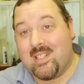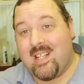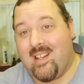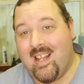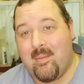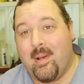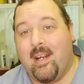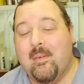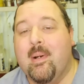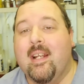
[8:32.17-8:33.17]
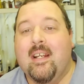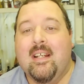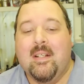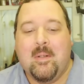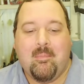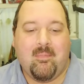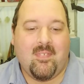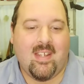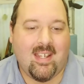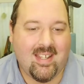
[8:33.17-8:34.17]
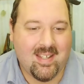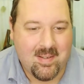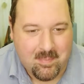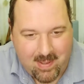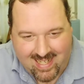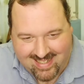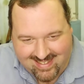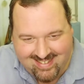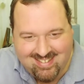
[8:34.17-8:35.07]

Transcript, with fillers: it works out a lot better. But bye.